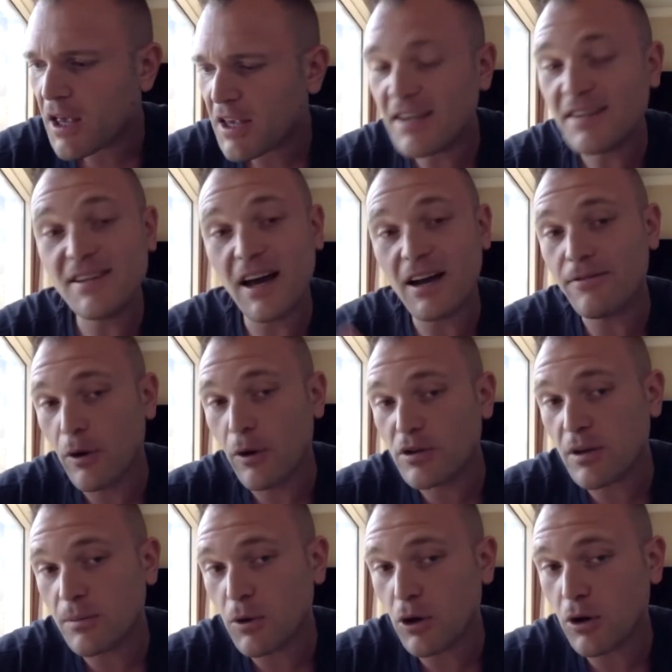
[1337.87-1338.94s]
He's got a very
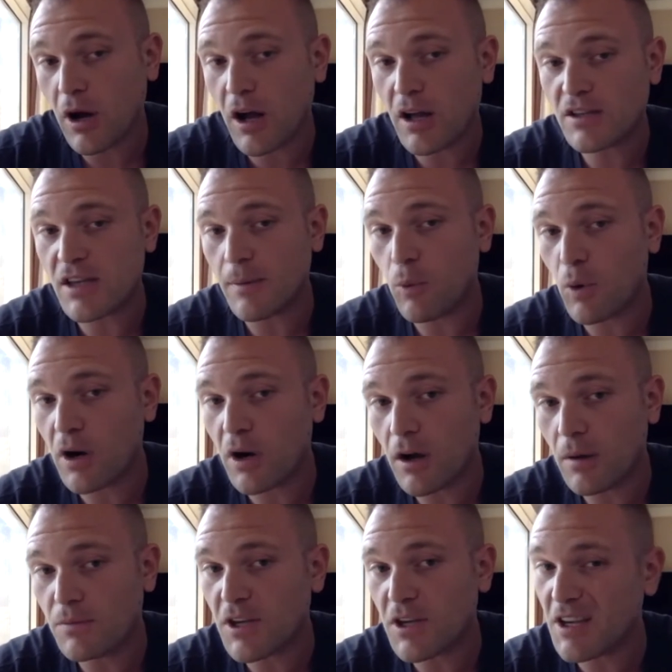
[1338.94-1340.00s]
similar concept when it
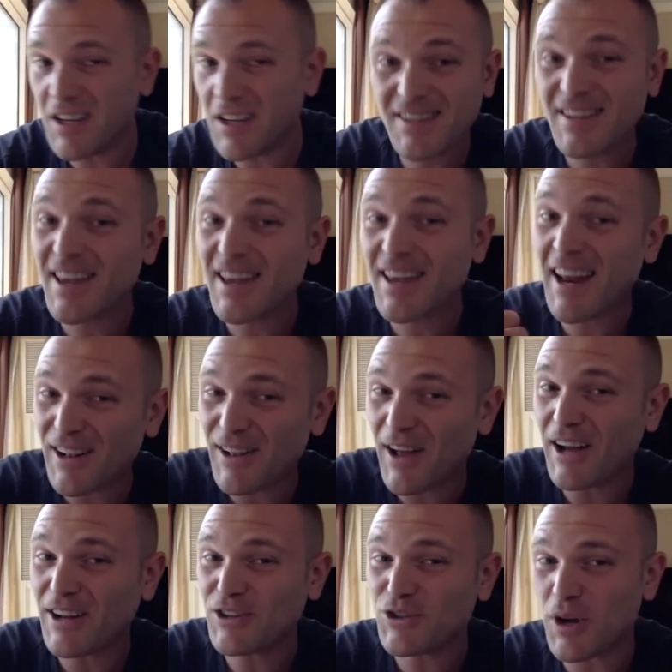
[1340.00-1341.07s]
comes to, you need to get hit a
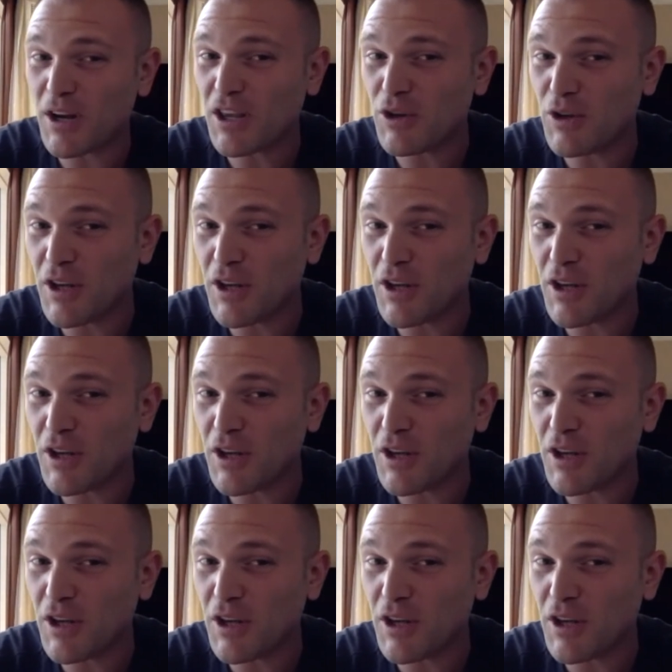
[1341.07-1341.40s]
lot in training.